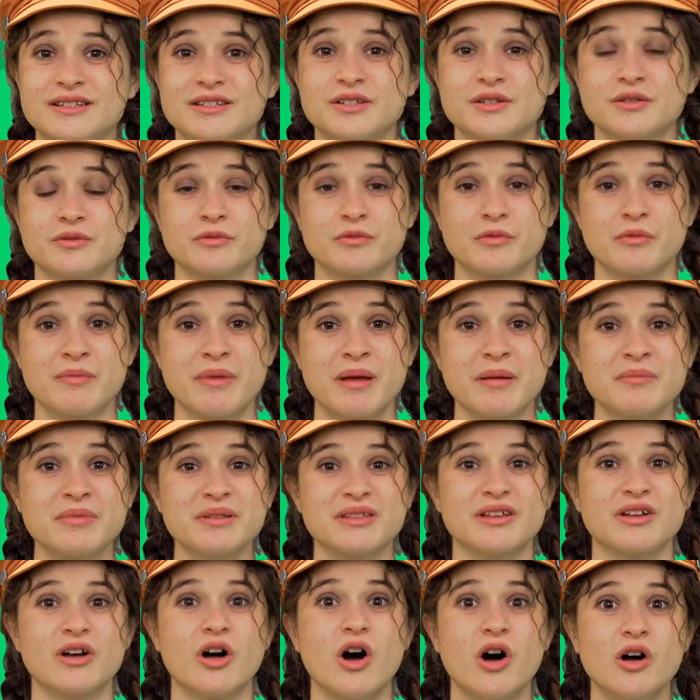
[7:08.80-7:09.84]
to remember
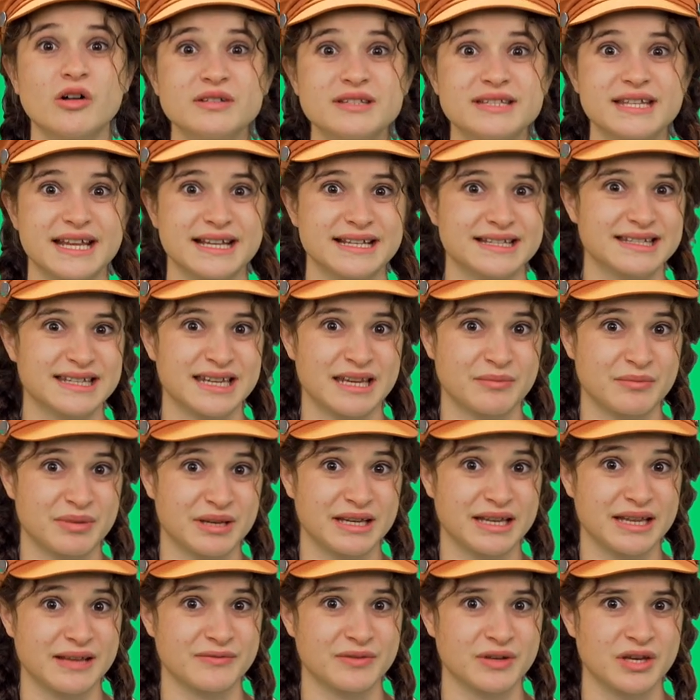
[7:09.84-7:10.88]
the whole text he'd
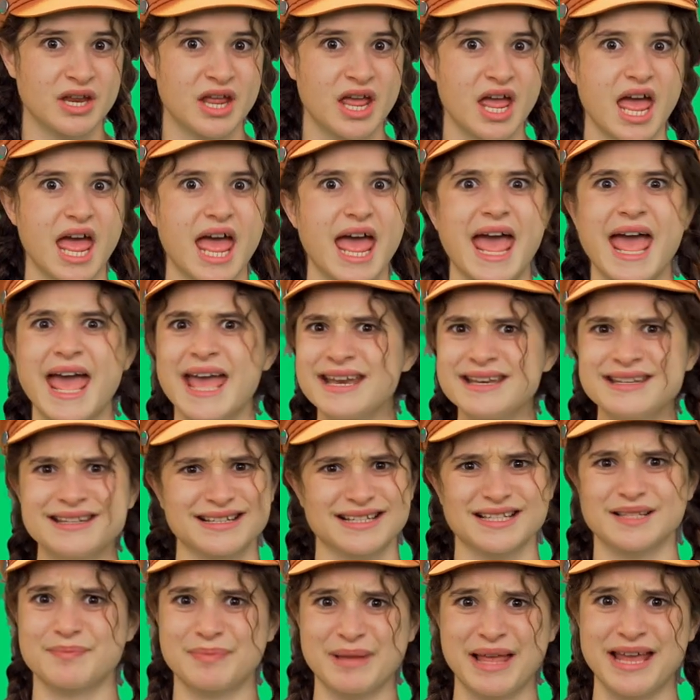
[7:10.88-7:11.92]
been given and
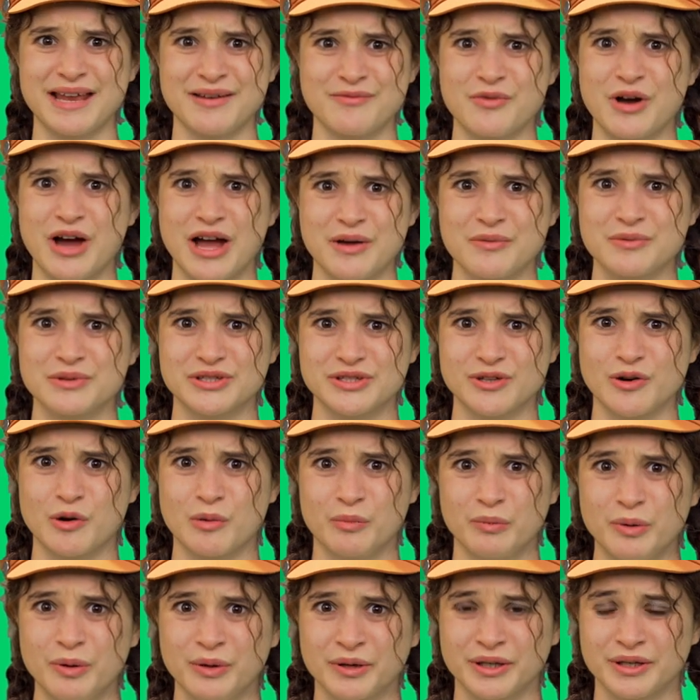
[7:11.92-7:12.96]
explain why it was so
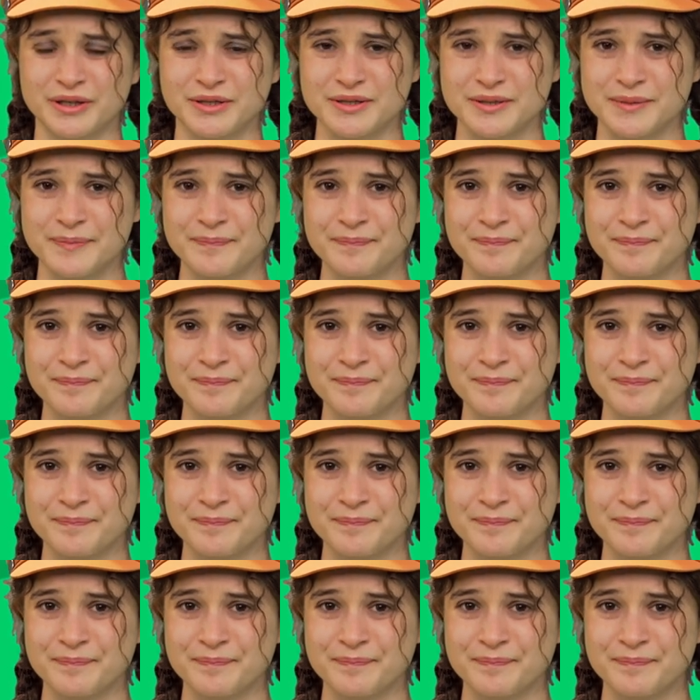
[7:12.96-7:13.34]
important.